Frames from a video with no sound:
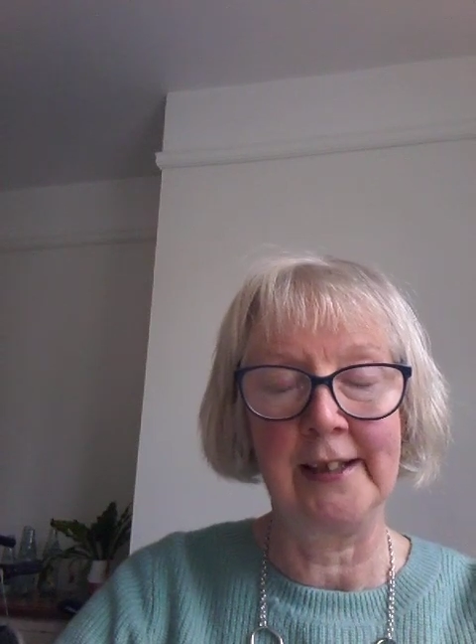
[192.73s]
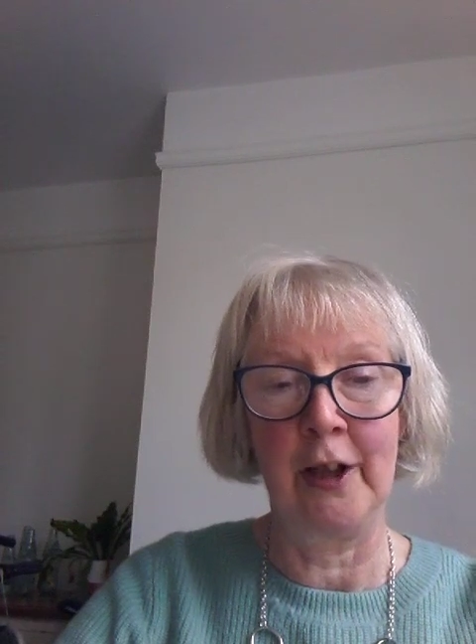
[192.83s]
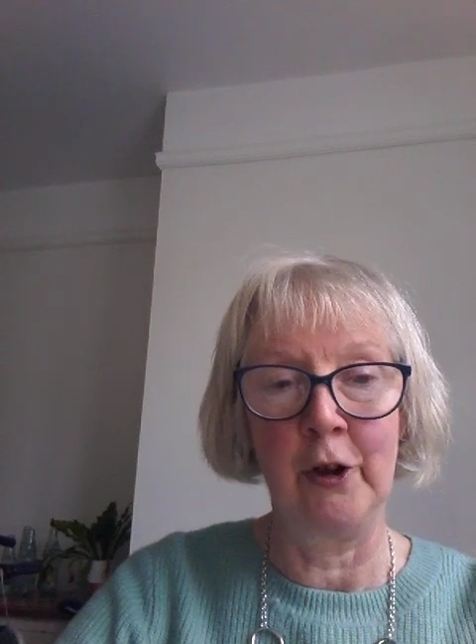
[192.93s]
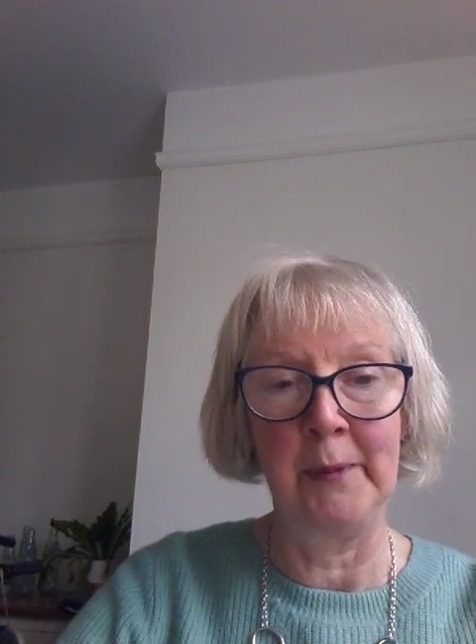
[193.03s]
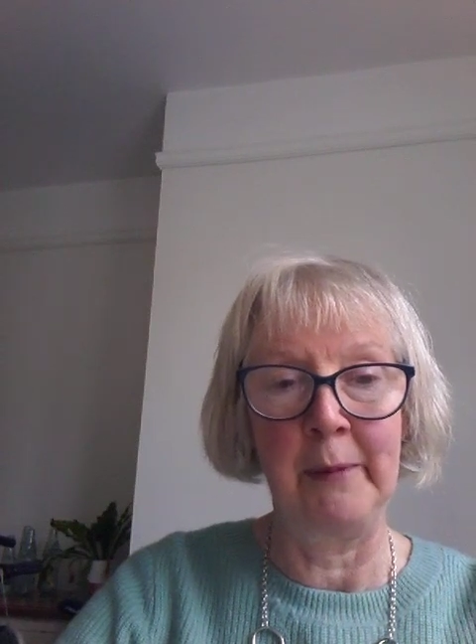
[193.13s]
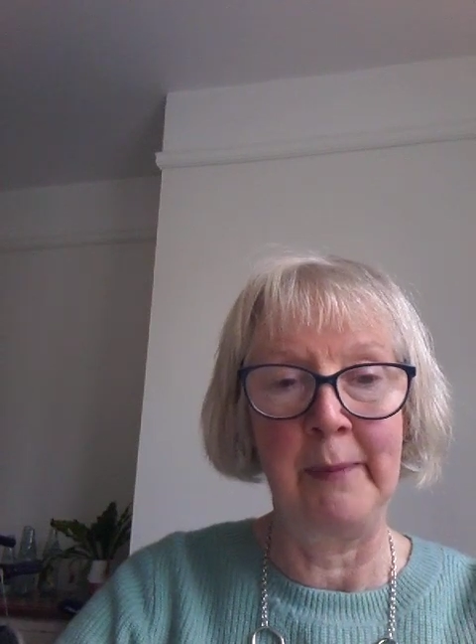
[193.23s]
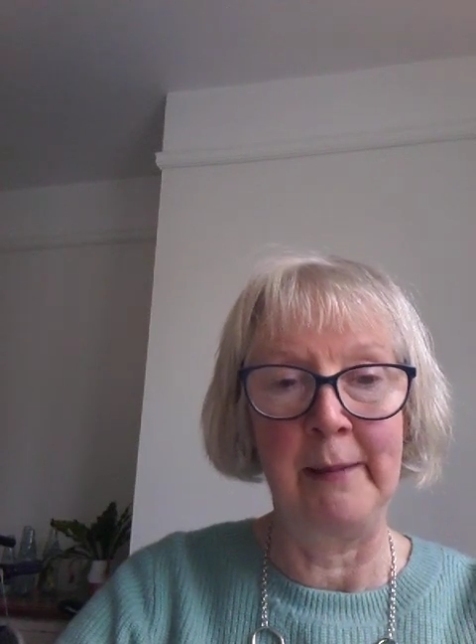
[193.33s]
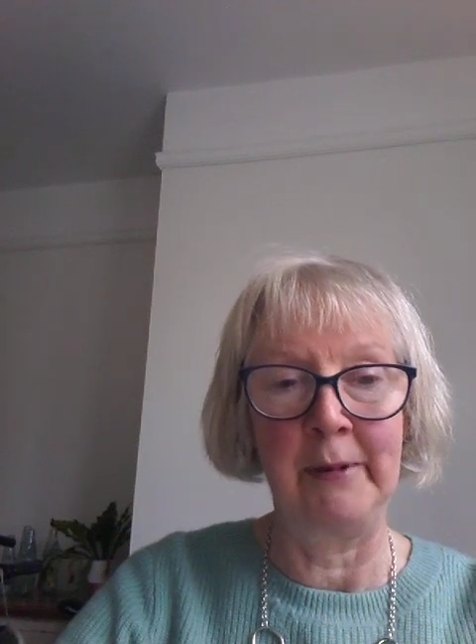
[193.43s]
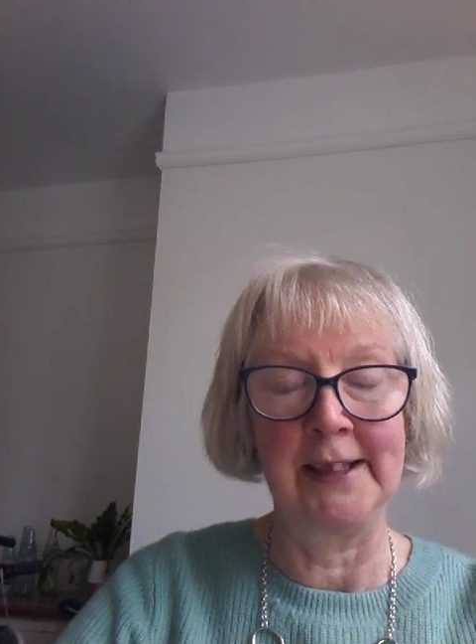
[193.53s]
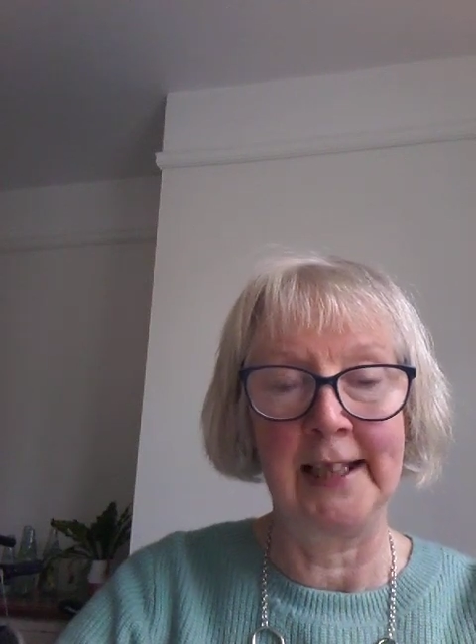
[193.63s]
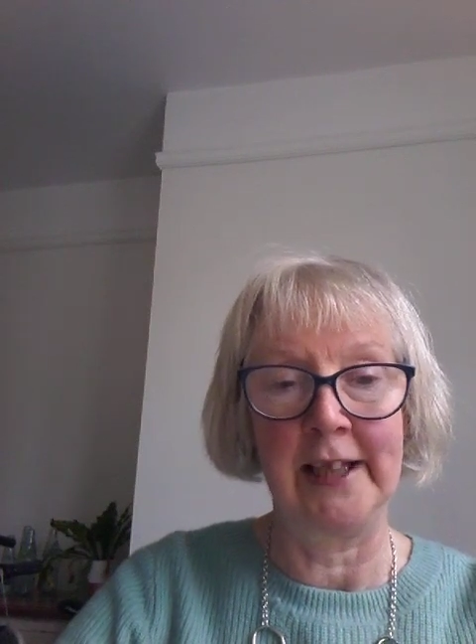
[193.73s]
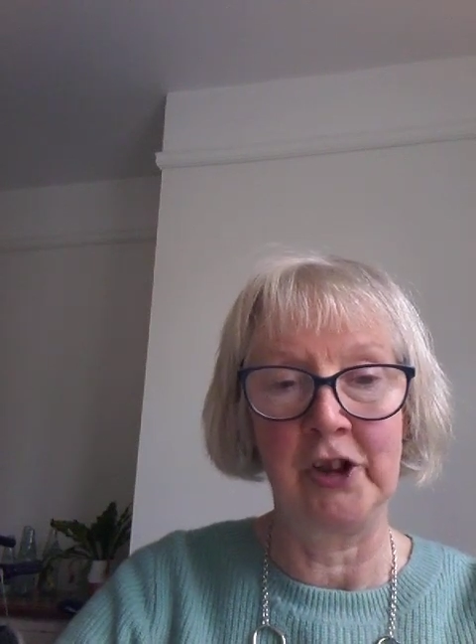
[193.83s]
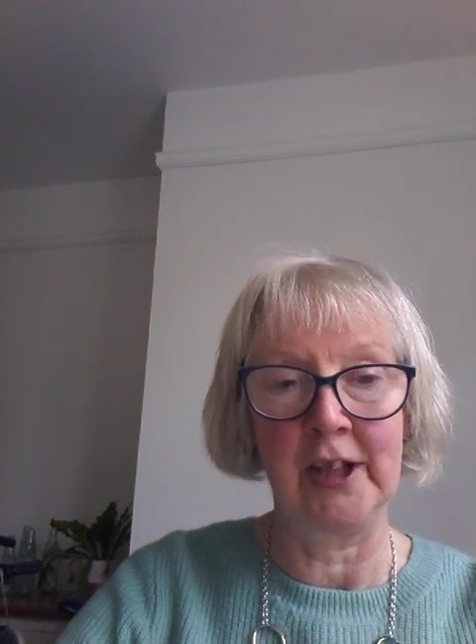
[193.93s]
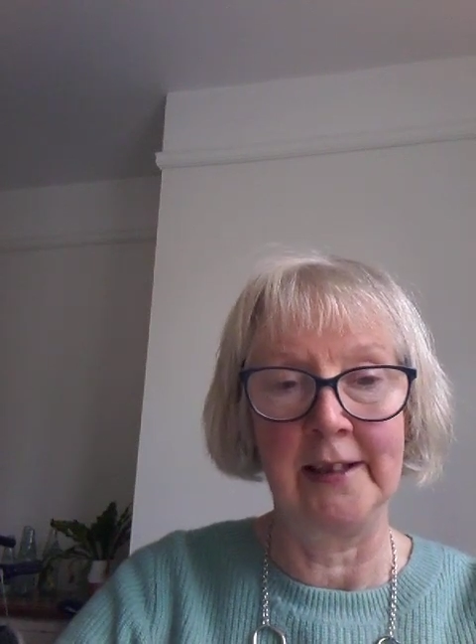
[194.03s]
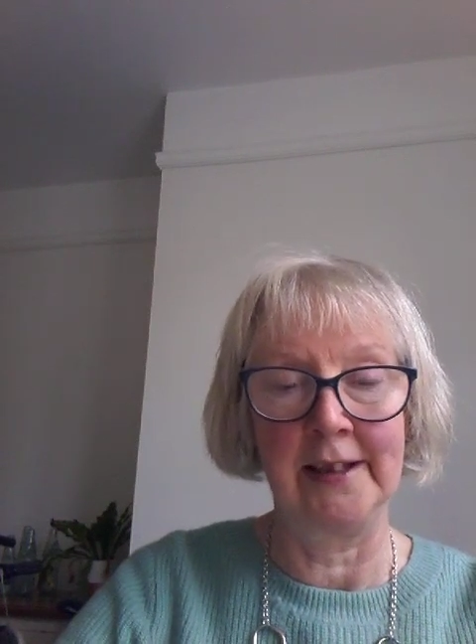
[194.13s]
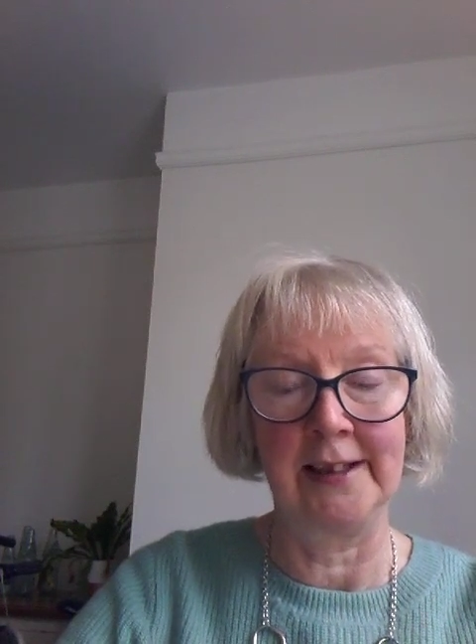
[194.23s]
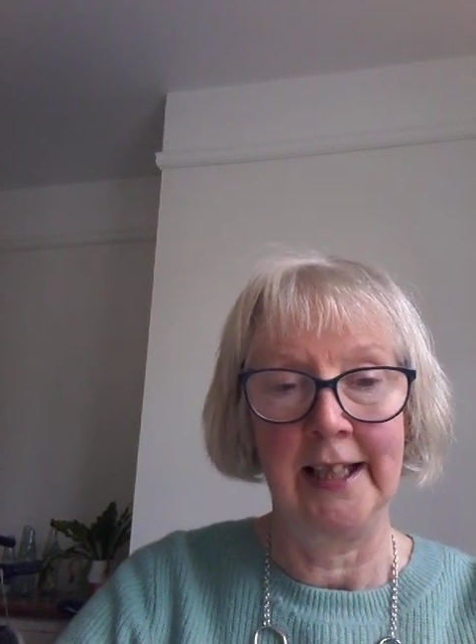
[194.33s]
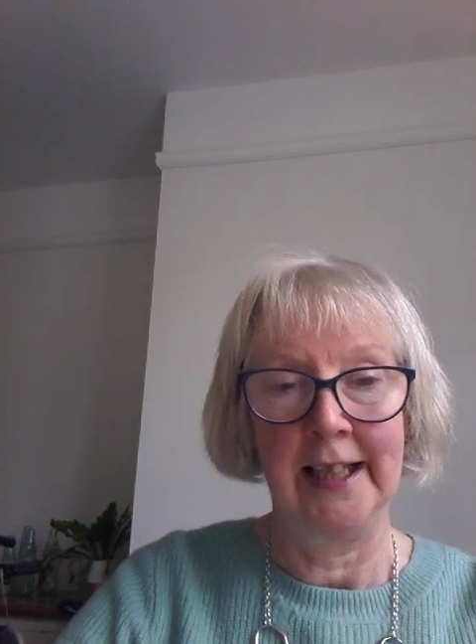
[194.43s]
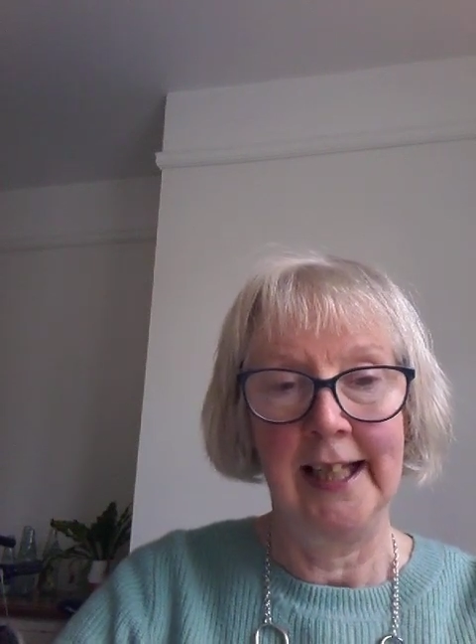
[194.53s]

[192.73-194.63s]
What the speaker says: so I hope you'll be able to get a chance